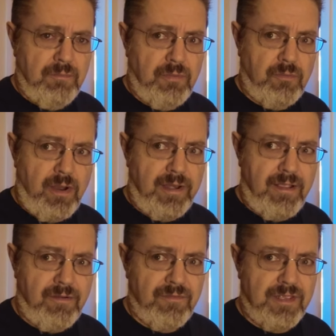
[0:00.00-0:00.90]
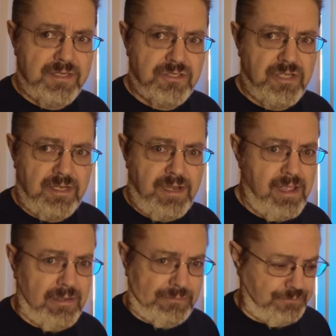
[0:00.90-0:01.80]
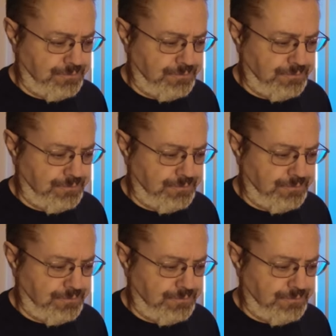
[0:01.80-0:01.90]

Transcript: but right now everything's shut down.